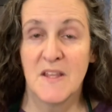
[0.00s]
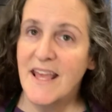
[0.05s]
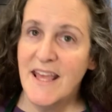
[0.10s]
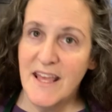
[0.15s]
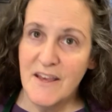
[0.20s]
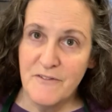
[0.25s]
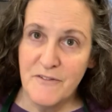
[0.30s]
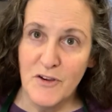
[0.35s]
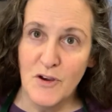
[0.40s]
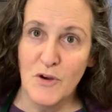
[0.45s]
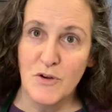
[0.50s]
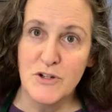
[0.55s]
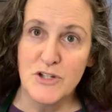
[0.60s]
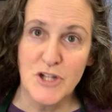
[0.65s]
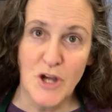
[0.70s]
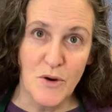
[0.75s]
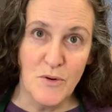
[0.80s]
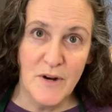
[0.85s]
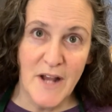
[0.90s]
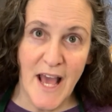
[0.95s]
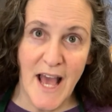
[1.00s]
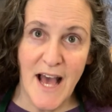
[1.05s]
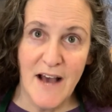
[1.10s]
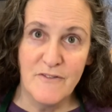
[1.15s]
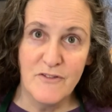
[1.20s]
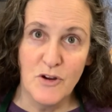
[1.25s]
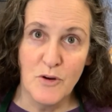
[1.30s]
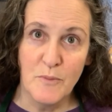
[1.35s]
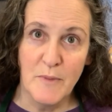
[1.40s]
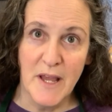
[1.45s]
If you don't
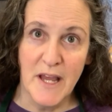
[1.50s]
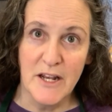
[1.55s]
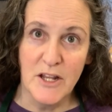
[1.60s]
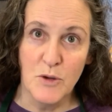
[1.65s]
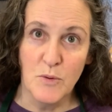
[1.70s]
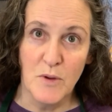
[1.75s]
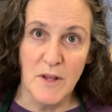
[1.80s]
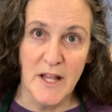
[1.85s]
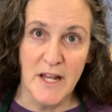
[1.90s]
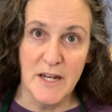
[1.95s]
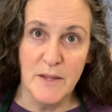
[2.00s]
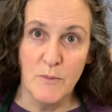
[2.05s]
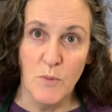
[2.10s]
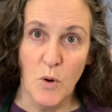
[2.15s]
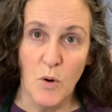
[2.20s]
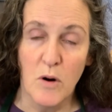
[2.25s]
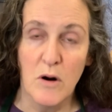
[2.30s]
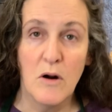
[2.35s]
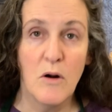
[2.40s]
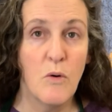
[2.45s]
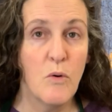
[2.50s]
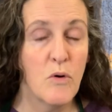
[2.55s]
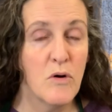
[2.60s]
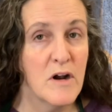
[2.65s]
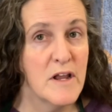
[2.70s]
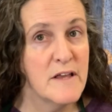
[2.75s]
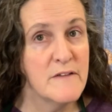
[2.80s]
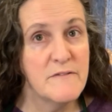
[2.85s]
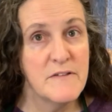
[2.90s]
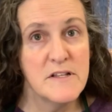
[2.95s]
have your manual anymore, or
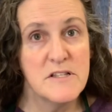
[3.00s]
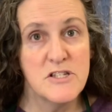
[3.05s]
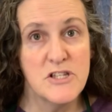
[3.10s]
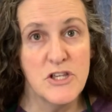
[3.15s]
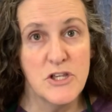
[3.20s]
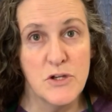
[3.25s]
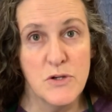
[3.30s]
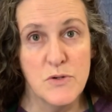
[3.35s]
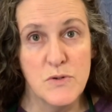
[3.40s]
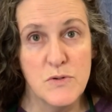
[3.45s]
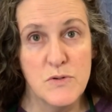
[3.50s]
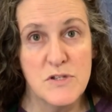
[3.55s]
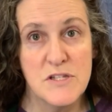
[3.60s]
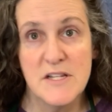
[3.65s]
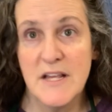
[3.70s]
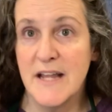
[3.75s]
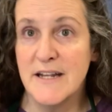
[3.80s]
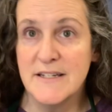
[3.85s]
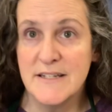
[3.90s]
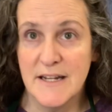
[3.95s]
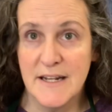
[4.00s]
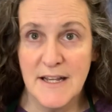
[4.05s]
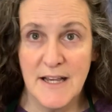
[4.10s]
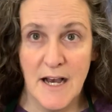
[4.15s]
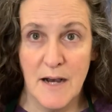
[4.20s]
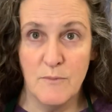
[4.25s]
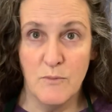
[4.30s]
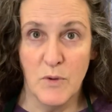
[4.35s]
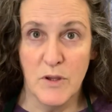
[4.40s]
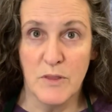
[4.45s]
if it's used and didn't
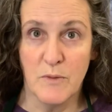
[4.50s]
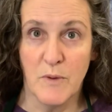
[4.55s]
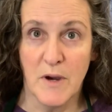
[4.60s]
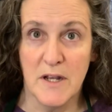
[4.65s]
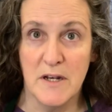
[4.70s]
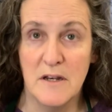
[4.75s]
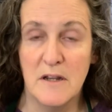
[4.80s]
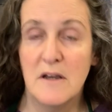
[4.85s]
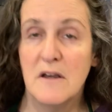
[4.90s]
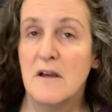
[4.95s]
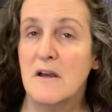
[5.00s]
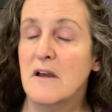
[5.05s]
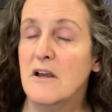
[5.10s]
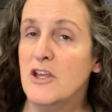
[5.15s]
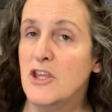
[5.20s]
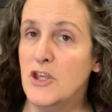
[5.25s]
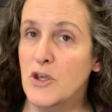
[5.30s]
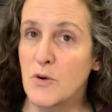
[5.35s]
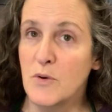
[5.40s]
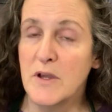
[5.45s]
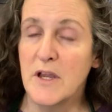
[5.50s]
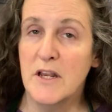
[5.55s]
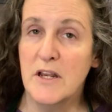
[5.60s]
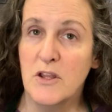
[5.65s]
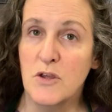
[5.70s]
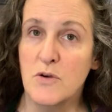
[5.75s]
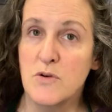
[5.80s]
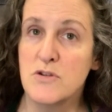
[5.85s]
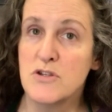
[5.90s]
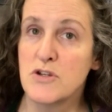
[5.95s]
come with one, you can
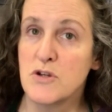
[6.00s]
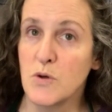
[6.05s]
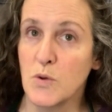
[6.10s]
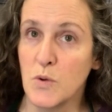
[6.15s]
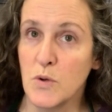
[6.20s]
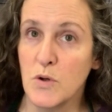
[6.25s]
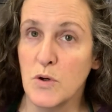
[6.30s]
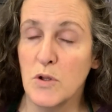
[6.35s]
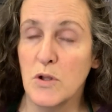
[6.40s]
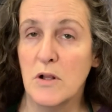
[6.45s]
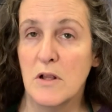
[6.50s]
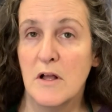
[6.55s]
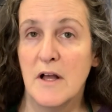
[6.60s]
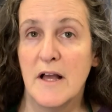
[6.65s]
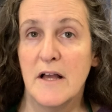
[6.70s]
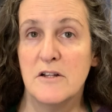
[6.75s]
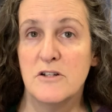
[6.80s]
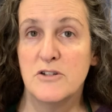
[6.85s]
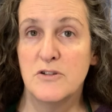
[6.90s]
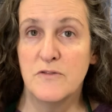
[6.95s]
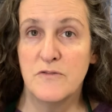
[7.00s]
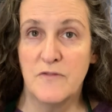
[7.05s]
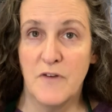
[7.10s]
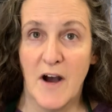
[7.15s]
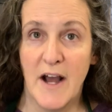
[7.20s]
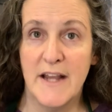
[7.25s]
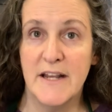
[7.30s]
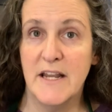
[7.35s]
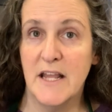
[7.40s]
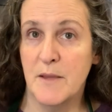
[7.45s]
use Google to
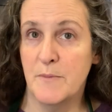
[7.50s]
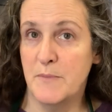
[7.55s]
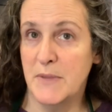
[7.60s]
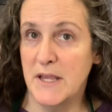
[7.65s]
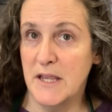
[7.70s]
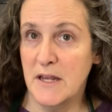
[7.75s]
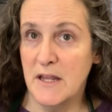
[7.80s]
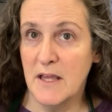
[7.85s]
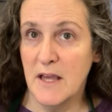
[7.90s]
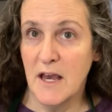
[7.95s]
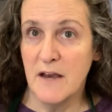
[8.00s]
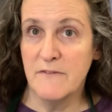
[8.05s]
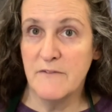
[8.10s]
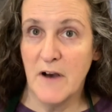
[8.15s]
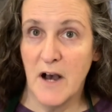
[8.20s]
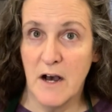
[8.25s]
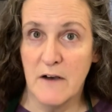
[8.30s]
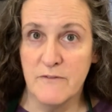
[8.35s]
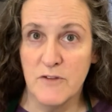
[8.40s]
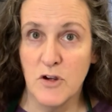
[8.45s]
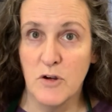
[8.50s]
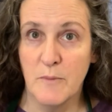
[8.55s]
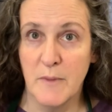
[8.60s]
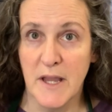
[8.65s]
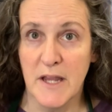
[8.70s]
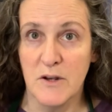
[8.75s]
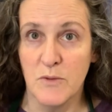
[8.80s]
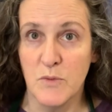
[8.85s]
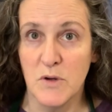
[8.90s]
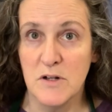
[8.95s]
find a PDF of your
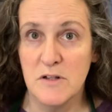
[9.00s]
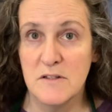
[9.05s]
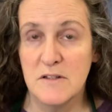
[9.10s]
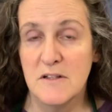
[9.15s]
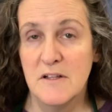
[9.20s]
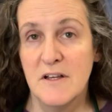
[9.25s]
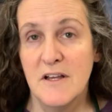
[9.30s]
manual.